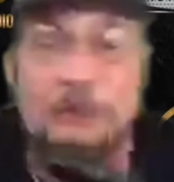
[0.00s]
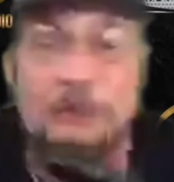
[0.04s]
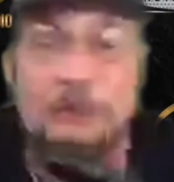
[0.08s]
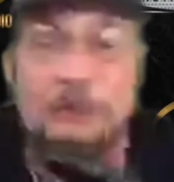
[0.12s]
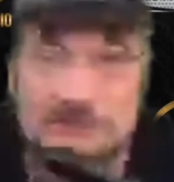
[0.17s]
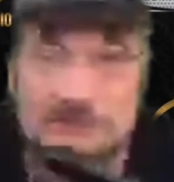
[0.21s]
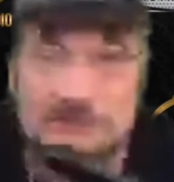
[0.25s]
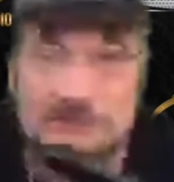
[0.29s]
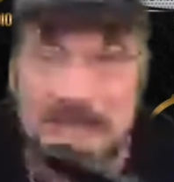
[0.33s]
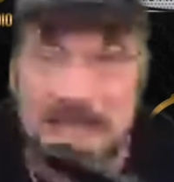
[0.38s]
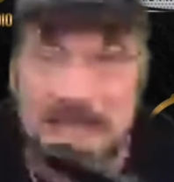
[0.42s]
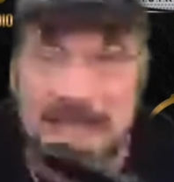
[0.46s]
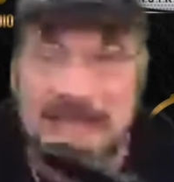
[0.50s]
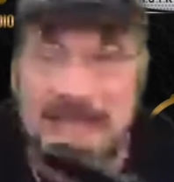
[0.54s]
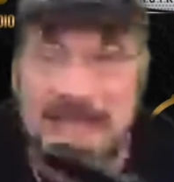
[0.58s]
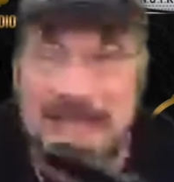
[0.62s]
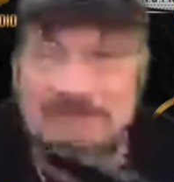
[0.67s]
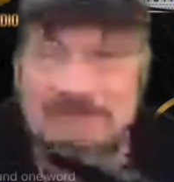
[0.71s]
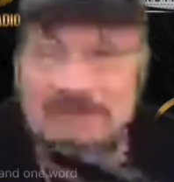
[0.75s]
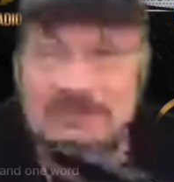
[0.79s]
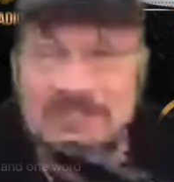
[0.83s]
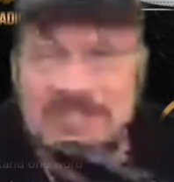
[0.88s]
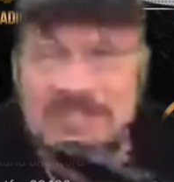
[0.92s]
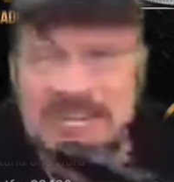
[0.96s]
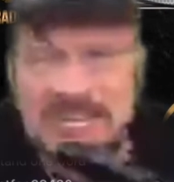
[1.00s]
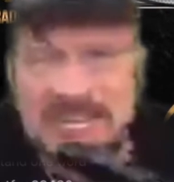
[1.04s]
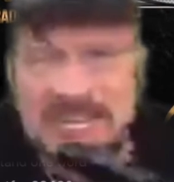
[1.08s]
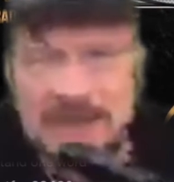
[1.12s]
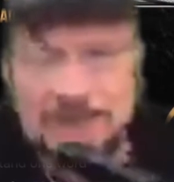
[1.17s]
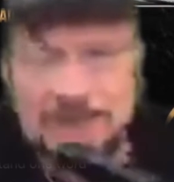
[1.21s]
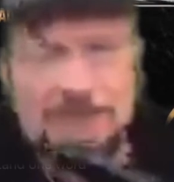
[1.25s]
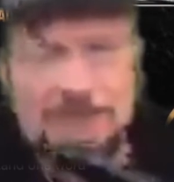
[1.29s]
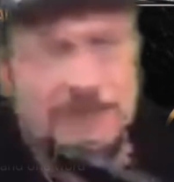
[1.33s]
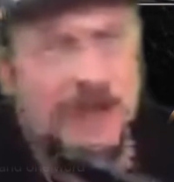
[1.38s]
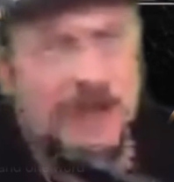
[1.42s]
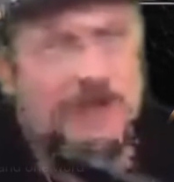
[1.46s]
I have seen it,
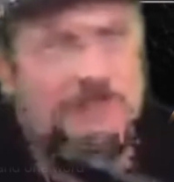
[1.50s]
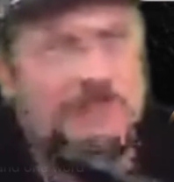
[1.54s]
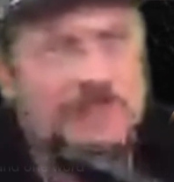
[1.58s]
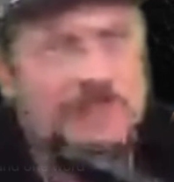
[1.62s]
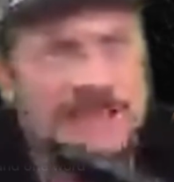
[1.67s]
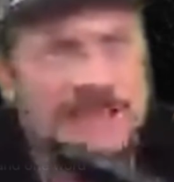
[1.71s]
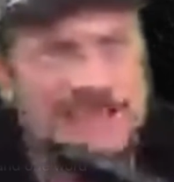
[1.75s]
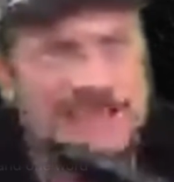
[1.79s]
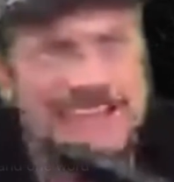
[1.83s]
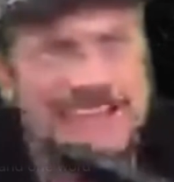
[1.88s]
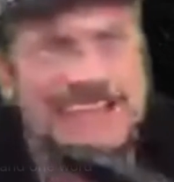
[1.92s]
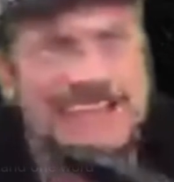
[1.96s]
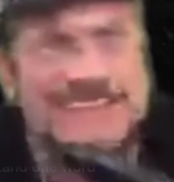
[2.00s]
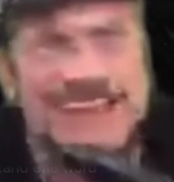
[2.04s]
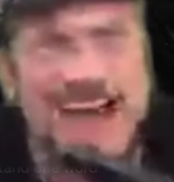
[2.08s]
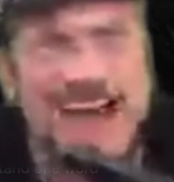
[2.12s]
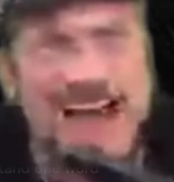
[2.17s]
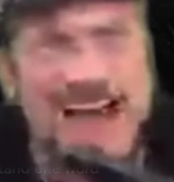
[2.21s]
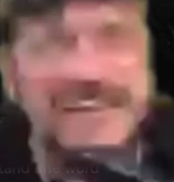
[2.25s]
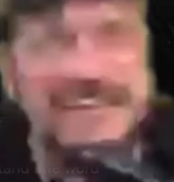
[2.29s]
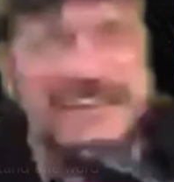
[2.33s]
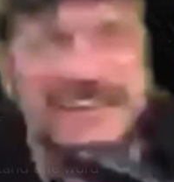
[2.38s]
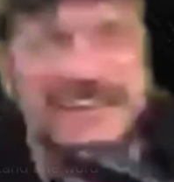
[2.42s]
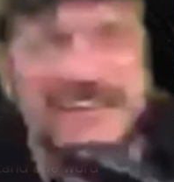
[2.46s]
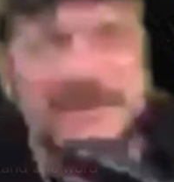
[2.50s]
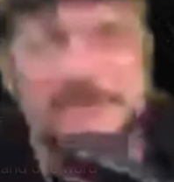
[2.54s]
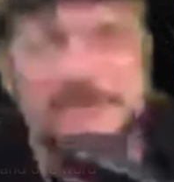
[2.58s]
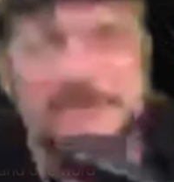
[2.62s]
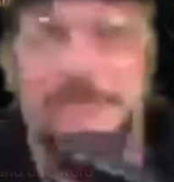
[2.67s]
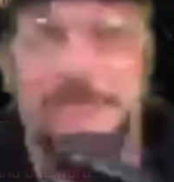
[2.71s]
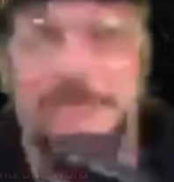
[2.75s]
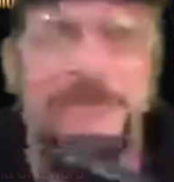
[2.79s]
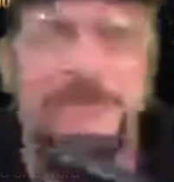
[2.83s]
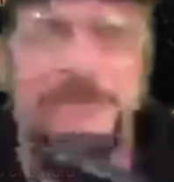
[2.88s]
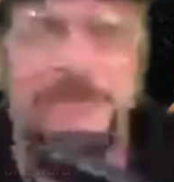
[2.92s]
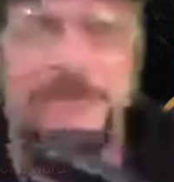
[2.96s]
but not in
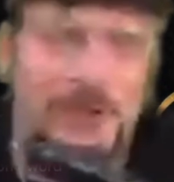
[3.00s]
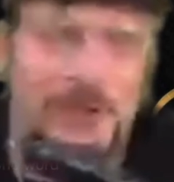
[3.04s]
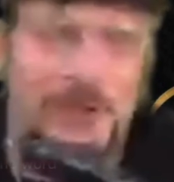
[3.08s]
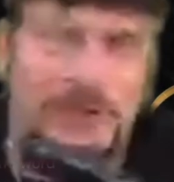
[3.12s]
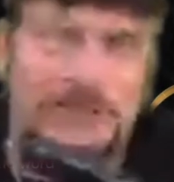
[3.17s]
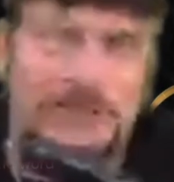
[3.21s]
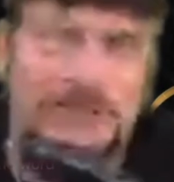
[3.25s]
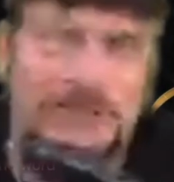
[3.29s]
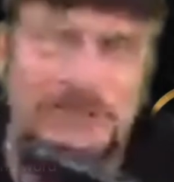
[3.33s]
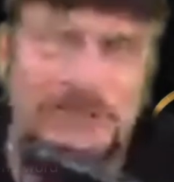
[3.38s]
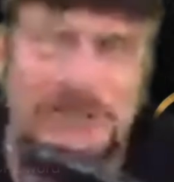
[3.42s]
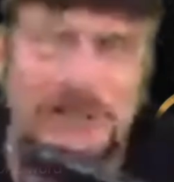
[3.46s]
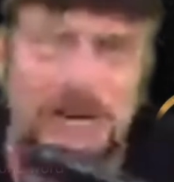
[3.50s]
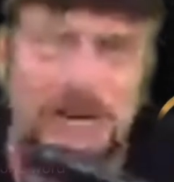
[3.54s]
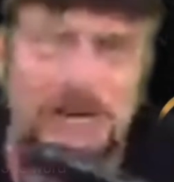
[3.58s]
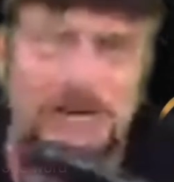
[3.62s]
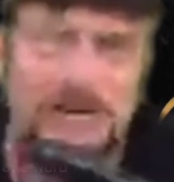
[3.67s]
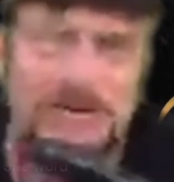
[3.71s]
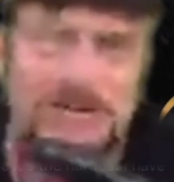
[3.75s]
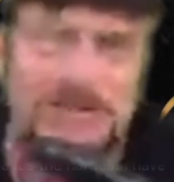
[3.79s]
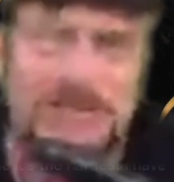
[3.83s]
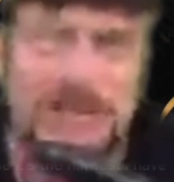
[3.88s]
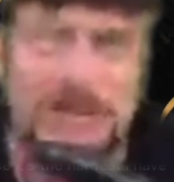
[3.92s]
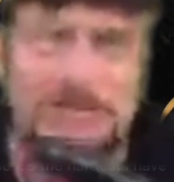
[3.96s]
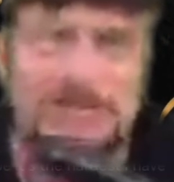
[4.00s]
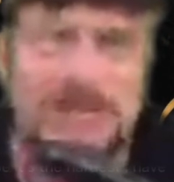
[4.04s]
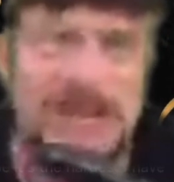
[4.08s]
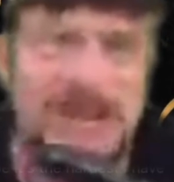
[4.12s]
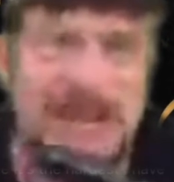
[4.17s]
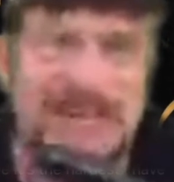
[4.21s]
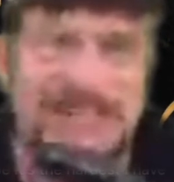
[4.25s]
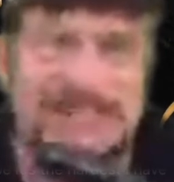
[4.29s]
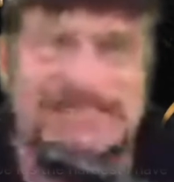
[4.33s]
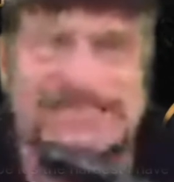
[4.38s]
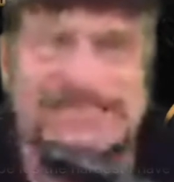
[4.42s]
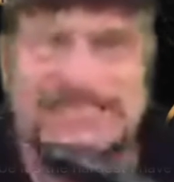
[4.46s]
full because, you know, subtitles,
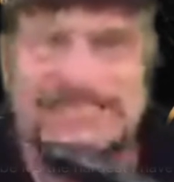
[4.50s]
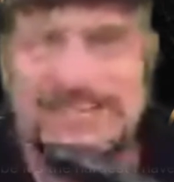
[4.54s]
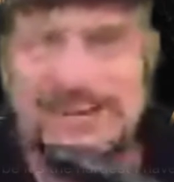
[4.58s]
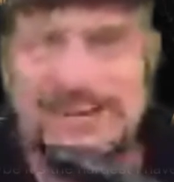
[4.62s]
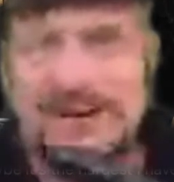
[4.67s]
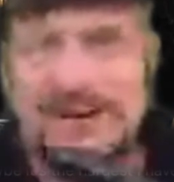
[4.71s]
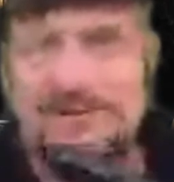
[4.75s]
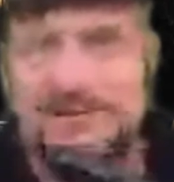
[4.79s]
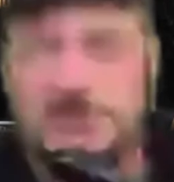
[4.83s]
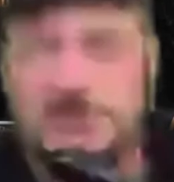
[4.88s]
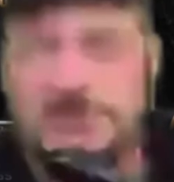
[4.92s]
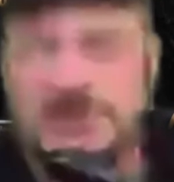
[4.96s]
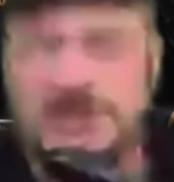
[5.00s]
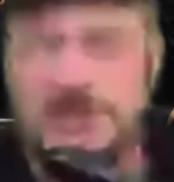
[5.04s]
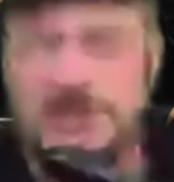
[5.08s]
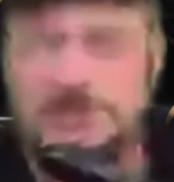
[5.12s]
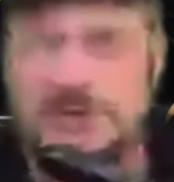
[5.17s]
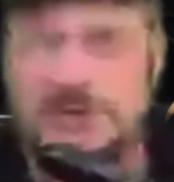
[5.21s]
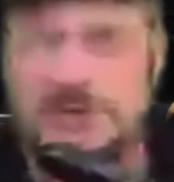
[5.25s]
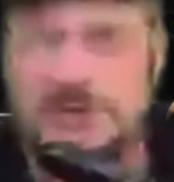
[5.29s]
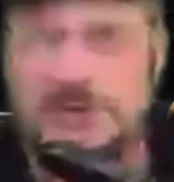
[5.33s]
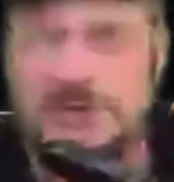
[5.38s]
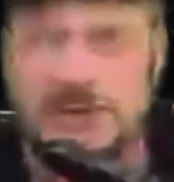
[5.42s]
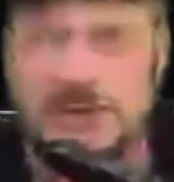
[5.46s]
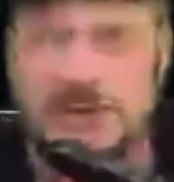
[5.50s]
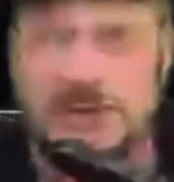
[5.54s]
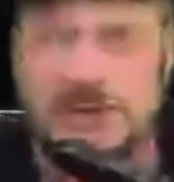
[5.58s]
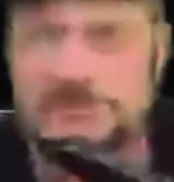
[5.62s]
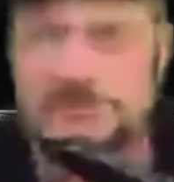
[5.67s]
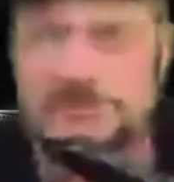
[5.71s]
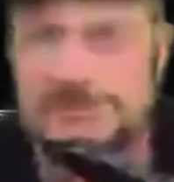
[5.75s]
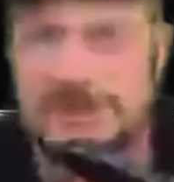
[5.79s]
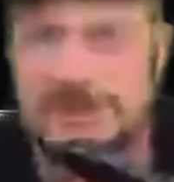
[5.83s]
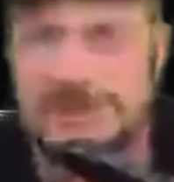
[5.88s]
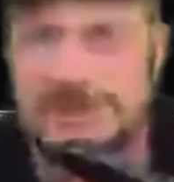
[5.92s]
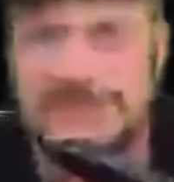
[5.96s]
it's hard for me to follow
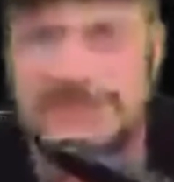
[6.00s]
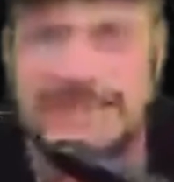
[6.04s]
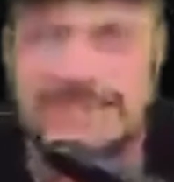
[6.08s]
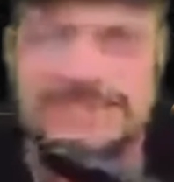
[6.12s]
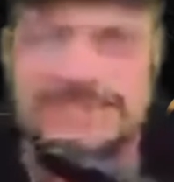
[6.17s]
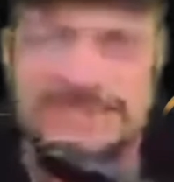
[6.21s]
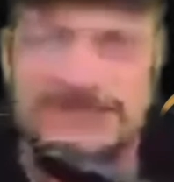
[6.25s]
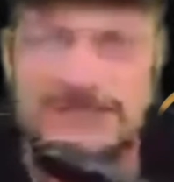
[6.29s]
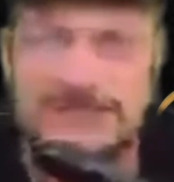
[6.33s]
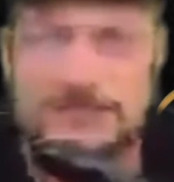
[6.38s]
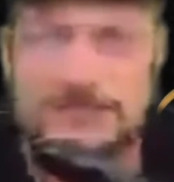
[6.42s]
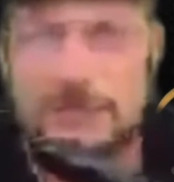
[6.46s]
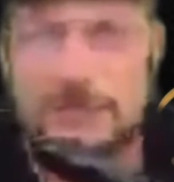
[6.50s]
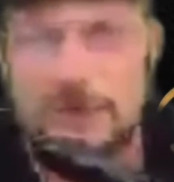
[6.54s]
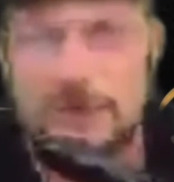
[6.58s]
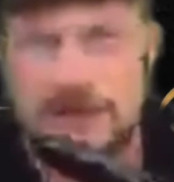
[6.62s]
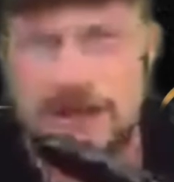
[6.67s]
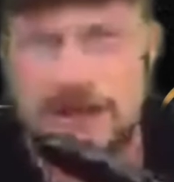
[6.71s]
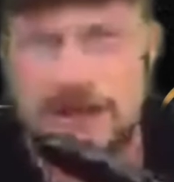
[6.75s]
unless it's a porno.